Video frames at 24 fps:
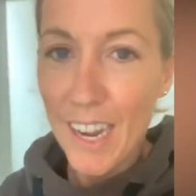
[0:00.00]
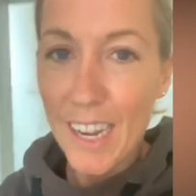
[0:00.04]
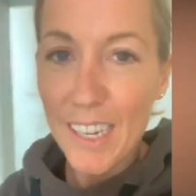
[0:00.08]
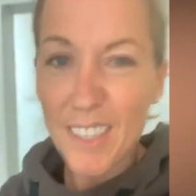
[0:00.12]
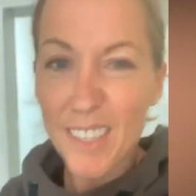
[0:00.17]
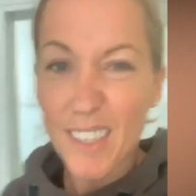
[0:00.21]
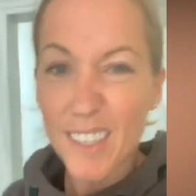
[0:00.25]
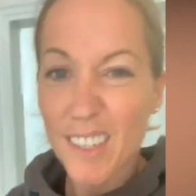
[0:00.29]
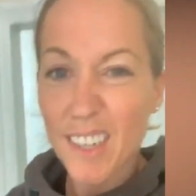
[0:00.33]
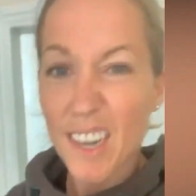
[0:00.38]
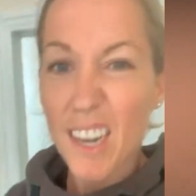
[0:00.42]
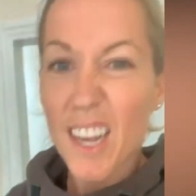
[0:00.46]

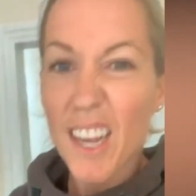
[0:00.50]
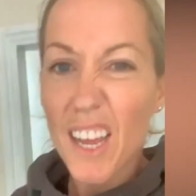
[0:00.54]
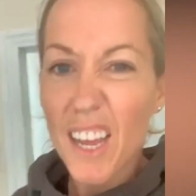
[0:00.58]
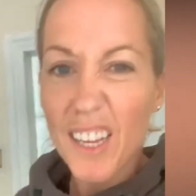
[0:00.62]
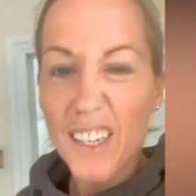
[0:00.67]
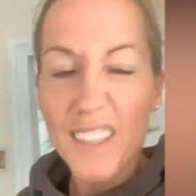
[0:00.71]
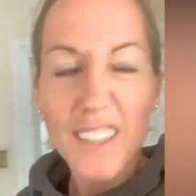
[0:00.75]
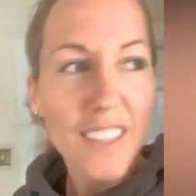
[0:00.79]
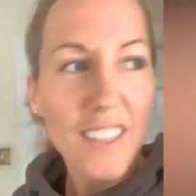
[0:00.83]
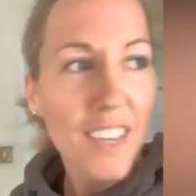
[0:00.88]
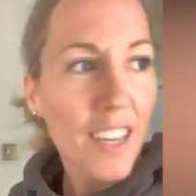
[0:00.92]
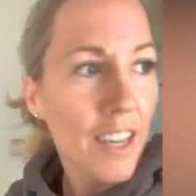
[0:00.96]
Lessons
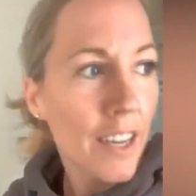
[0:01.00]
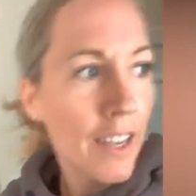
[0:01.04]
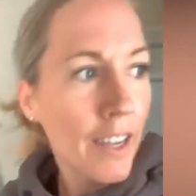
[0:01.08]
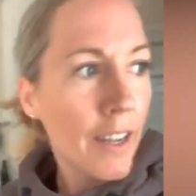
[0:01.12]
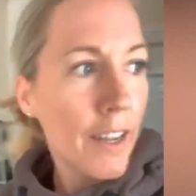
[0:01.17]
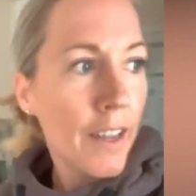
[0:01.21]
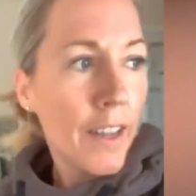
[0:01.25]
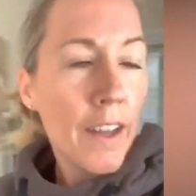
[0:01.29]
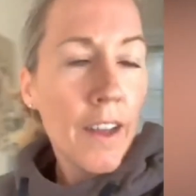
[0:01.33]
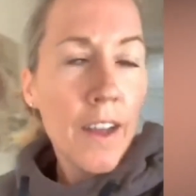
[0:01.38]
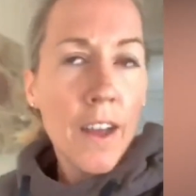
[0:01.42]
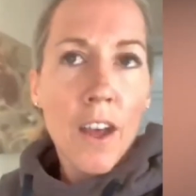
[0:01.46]
learned.
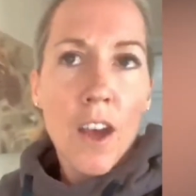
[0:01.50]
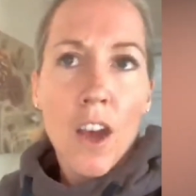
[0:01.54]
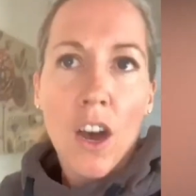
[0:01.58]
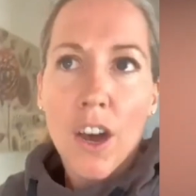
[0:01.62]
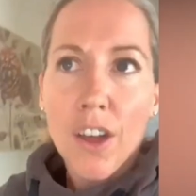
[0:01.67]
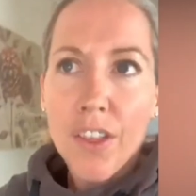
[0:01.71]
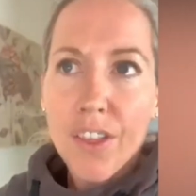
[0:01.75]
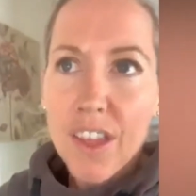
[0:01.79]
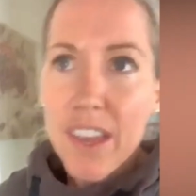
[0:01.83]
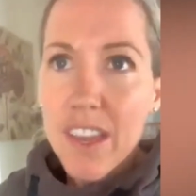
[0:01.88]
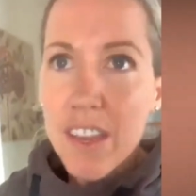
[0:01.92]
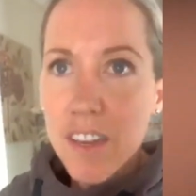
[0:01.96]

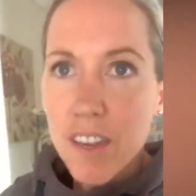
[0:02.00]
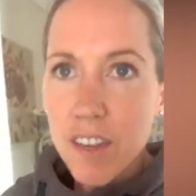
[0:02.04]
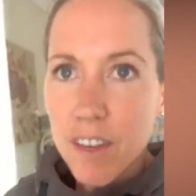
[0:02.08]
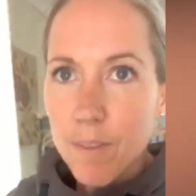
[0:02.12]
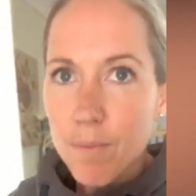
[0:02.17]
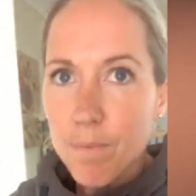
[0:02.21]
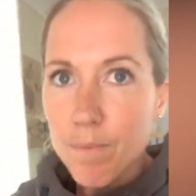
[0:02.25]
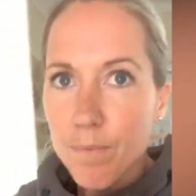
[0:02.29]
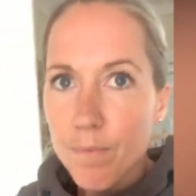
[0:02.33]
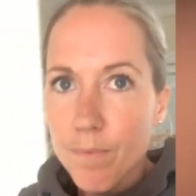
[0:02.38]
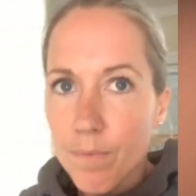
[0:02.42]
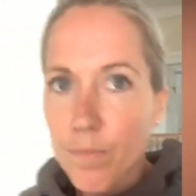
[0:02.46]
I
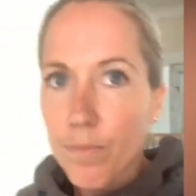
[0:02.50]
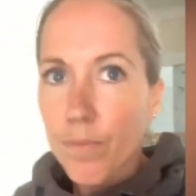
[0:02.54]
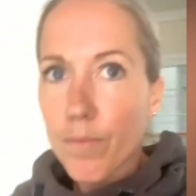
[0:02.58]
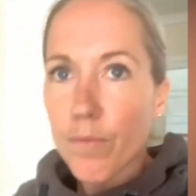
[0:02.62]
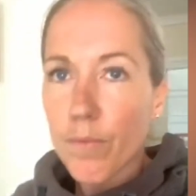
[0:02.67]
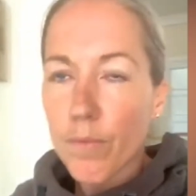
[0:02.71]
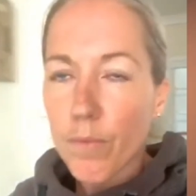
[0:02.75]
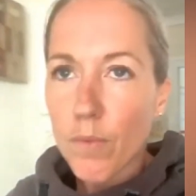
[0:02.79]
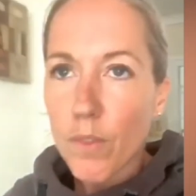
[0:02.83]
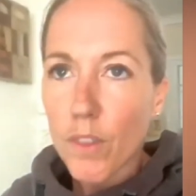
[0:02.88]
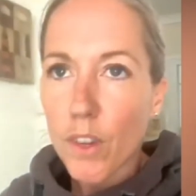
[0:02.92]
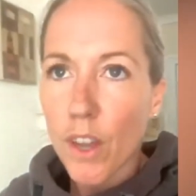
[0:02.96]
think
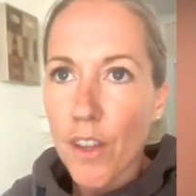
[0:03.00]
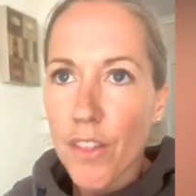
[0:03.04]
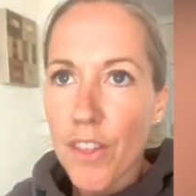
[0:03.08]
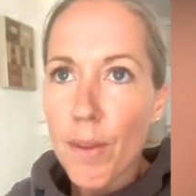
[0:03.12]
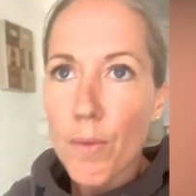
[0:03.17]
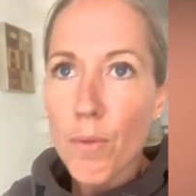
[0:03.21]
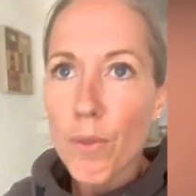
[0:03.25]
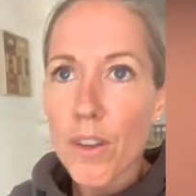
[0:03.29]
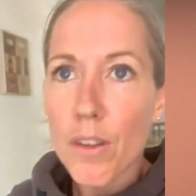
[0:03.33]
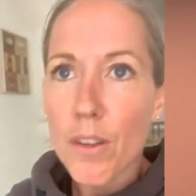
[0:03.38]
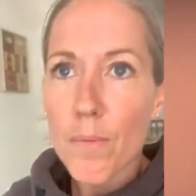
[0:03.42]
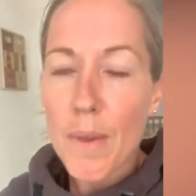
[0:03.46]

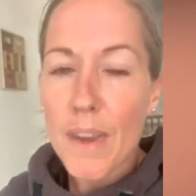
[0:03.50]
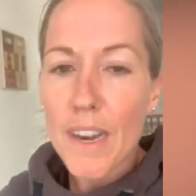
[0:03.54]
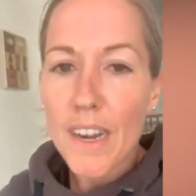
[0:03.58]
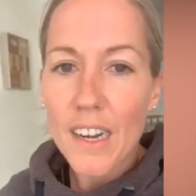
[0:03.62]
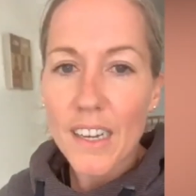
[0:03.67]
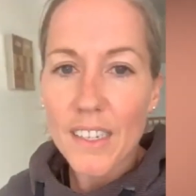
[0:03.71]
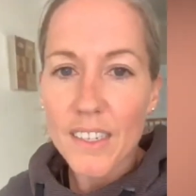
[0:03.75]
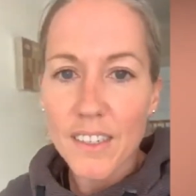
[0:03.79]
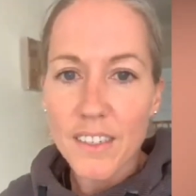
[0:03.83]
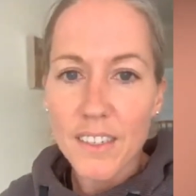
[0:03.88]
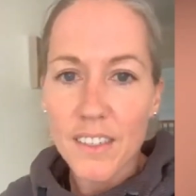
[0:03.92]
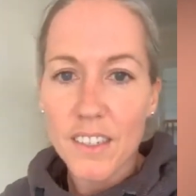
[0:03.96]
one of the
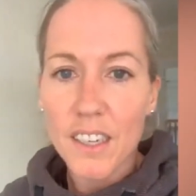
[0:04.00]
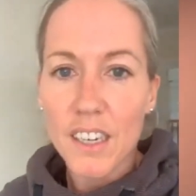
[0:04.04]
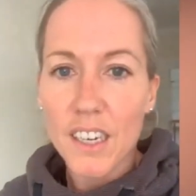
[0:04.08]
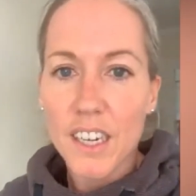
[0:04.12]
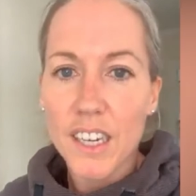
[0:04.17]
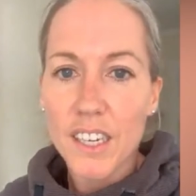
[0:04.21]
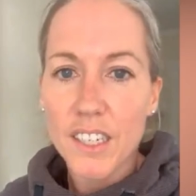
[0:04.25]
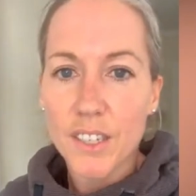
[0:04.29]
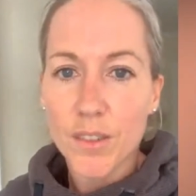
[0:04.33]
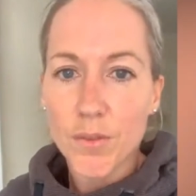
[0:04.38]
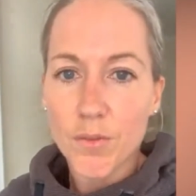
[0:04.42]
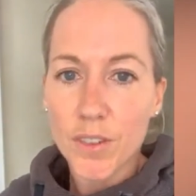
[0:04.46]
main lessons to
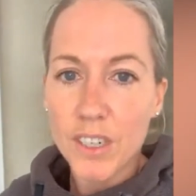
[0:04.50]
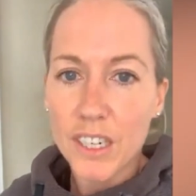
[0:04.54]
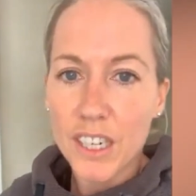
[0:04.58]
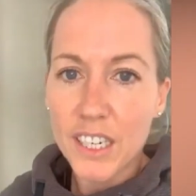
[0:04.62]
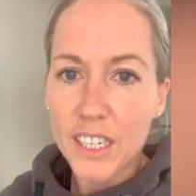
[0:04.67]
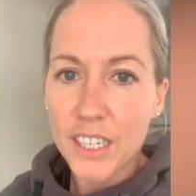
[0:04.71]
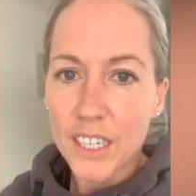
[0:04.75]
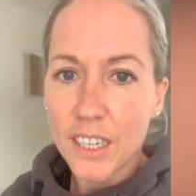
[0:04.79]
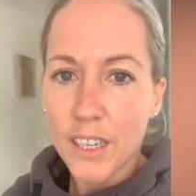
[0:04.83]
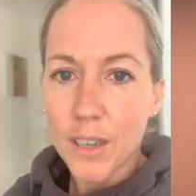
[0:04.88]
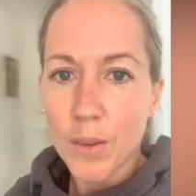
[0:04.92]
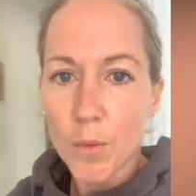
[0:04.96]
learn is
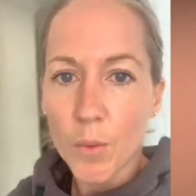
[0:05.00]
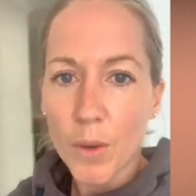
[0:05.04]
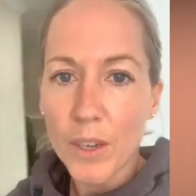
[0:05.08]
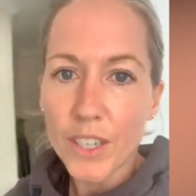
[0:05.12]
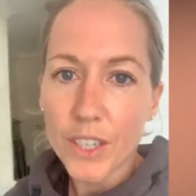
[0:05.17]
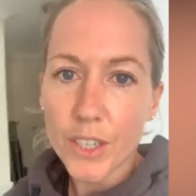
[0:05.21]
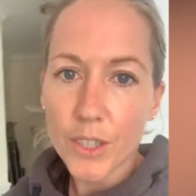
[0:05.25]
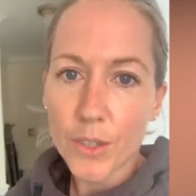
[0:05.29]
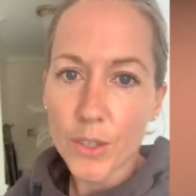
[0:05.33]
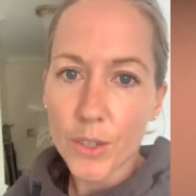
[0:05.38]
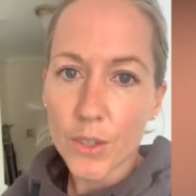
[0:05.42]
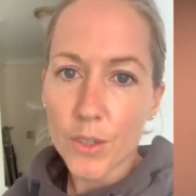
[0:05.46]
really
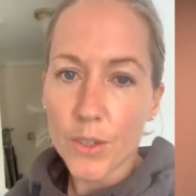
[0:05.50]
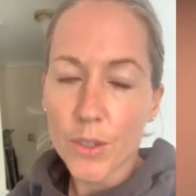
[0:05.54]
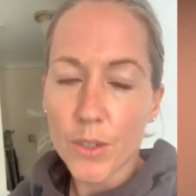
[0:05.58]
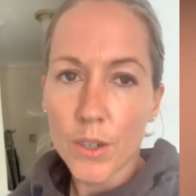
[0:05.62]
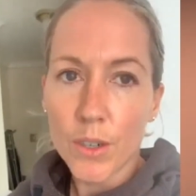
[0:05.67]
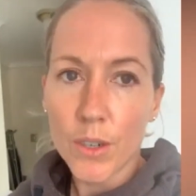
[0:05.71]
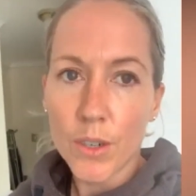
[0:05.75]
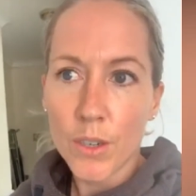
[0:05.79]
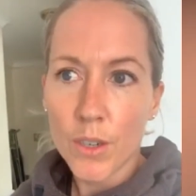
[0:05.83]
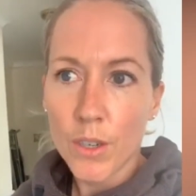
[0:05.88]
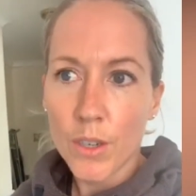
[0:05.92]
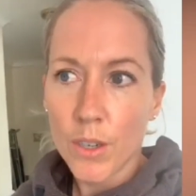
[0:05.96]
when
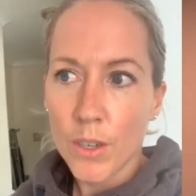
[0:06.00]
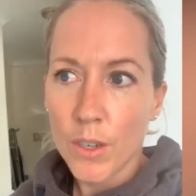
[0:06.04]
you're